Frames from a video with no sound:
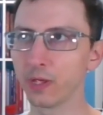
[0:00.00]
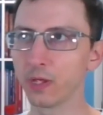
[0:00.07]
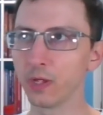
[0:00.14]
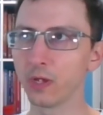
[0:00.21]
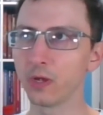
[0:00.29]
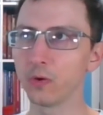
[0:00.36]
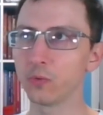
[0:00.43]

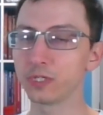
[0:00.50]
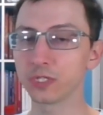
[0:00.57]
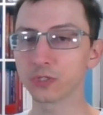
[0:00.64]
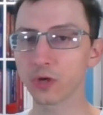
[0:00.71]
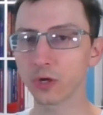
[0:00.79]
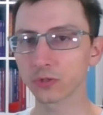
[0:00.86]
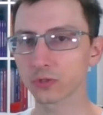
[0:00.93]
which is
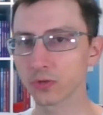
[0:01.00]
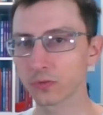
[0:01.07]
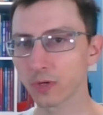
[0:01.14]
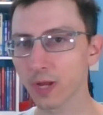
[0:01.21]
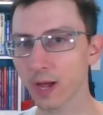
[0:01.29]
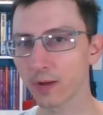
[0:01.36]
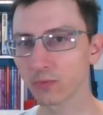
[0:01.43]
also
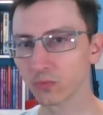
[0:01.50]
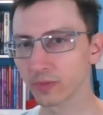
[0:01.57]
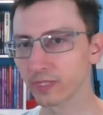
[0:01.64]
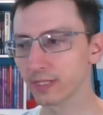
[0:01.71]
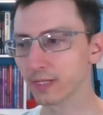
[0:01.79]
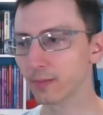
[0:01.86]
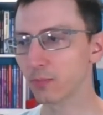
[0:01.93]
not
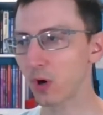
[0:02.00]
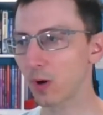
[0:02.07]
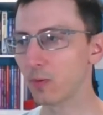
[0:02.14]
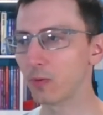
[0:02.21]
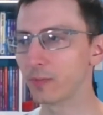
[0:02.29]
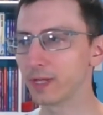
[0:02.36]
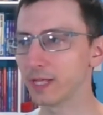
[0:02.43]
really a
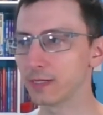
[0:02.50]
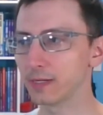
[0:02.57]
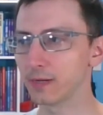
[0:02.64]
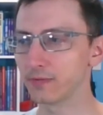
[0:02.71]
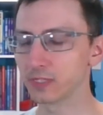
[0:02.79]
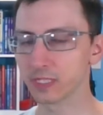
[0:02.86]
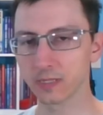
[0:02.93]
problem in and of
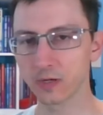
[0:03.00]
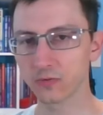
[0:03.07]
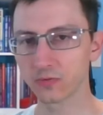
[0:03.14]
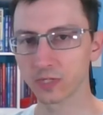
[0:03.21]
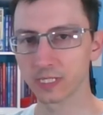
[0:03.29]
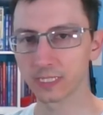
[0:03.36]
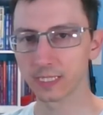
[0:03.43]
itself
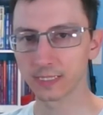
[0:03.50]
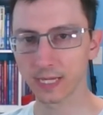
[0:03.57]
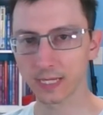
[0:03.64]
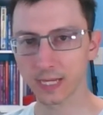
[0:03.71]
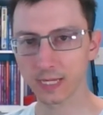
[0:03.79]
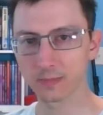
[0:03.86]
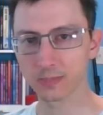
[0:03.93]
because I like
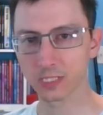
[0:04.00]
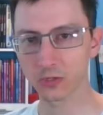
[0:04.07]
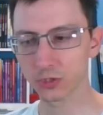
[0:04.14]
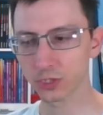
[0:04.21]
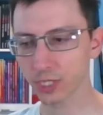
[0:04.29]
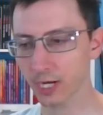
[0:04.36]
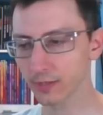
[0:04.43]
games that are
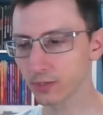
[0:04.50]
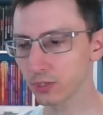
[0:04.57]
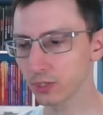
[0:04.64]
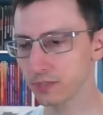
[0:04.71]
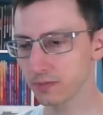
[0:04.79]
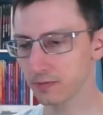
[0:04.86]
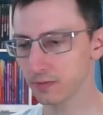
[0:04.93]
challenging.
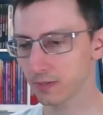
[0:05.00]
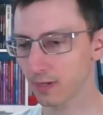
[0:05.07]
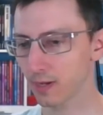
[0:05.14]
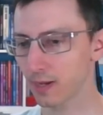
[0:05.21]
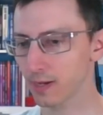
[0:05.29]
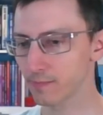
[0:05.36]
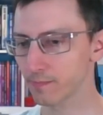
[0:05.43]

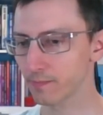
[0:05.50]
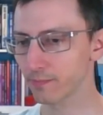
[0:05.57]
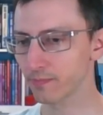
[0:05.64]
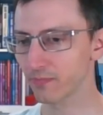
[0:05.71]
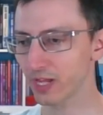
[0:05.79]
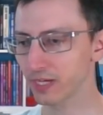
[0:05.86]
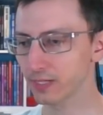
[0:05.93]

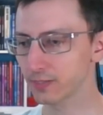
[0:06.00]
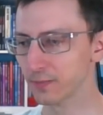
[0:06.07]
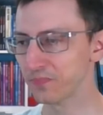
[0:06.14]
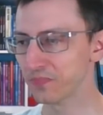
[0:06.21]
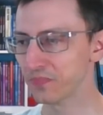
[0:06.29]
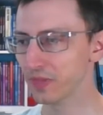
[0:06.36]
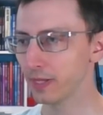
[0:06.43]
But
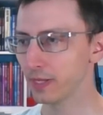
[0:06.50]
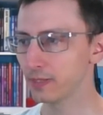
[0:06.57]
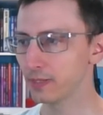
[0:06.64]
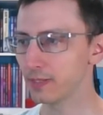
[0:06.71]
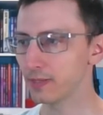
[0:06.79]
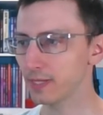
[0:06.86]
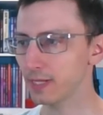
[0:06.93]
the
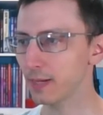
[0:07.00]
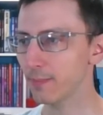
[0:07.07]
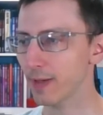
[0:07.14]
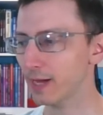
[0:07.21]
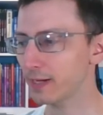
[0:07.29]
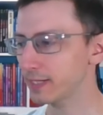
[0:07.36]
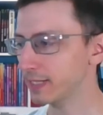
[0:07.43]
thing
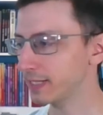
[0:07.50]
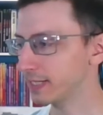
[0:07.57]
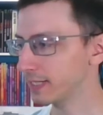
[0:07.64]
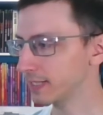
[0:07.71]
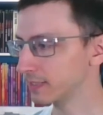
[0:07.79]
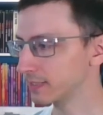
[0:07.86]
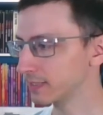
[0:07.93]
about it
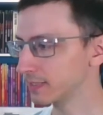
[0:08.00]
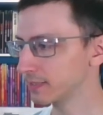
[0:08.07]
is